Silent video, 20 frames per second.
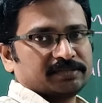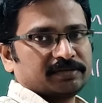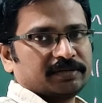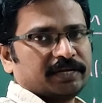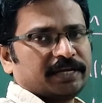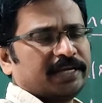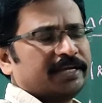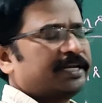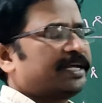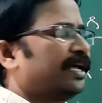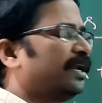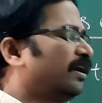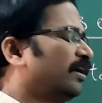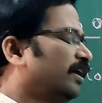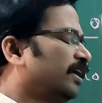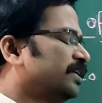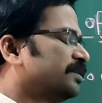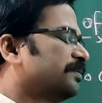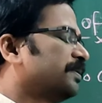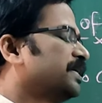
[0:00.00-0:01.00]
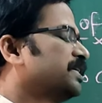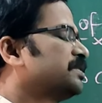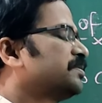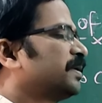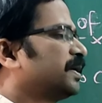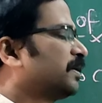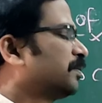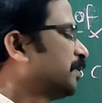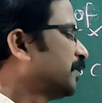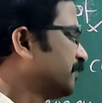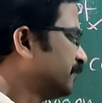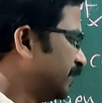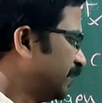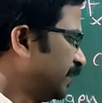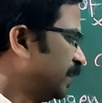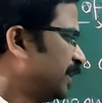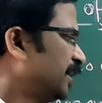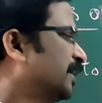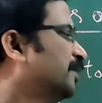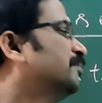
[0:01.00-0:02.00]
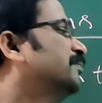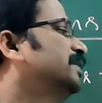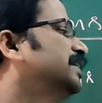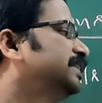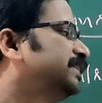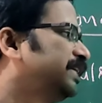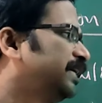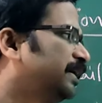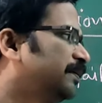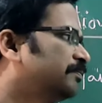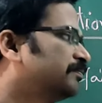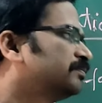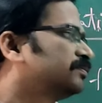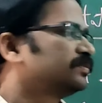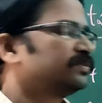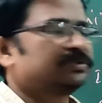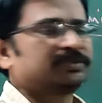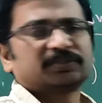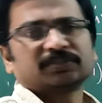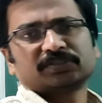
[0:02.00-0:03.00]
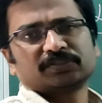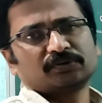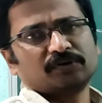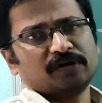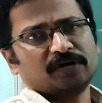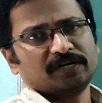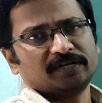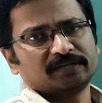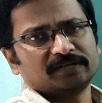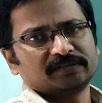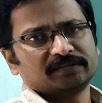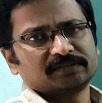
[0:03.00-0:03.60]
Okay, it cannot explain spectrum of helium, lithium, so on.